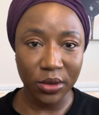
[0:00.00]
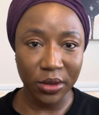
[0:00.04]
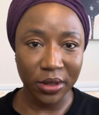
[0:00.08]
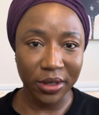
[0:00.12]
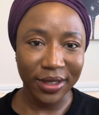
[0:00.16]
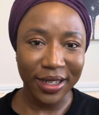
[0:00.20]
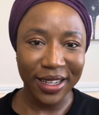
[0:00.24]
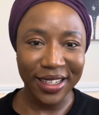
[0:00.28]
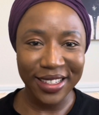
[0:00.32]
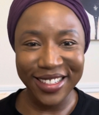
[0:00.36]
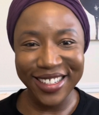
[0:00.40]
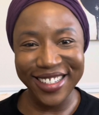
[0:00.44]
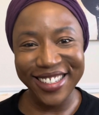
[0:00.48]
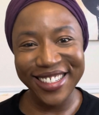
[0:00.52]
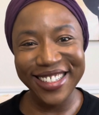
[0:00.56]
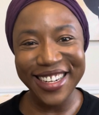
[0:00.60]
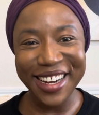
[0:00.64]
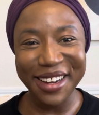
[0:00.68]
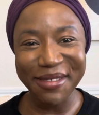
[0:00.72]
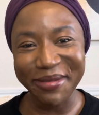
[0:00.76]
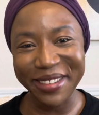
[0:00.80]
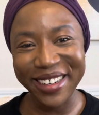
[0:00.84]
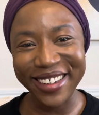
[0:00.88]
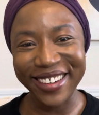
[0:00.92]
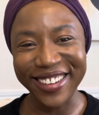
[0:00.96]
I said, sharp
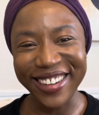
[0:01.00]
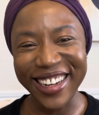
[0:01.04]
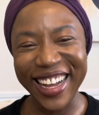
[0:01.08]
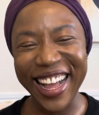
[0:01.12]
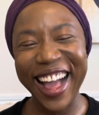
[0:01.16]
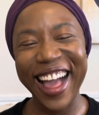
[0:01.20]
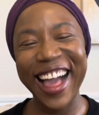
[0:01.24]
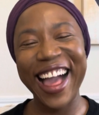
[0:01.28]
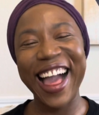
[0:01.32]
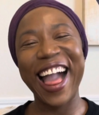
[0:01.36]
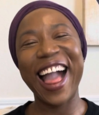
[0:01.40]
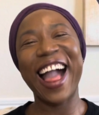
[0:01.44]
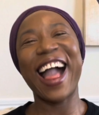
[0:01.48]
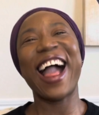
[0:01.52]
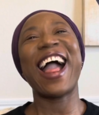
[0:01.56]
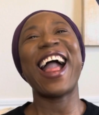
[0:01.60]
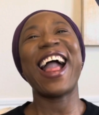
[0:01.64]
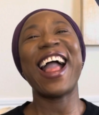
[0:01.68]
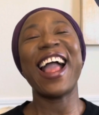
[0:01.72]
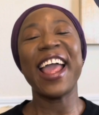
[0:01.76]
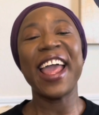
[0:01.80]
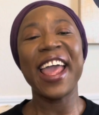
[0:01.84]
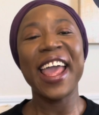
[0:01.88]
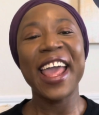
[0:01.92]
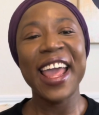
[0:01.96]
girl.
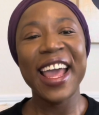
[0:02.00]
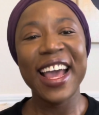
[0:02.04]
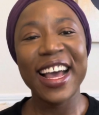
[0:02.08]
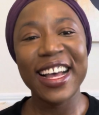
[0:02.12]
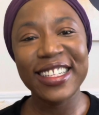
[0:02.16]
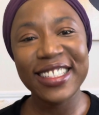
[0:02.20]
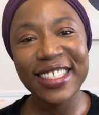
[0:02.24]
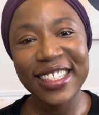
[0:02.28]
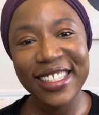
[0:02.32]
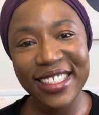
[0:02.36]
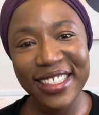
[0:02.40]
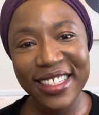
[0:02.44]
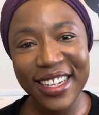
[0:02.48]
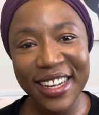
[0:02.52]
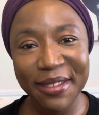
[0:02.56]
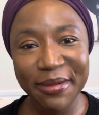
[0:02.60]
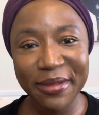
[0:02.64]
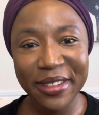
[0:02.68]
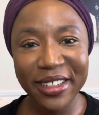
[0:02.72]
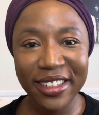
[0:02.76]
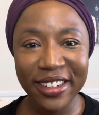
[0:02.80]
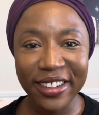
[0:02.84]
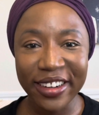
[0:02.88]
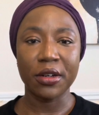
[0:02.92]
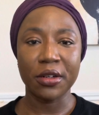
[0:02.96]
I said, sharp girl.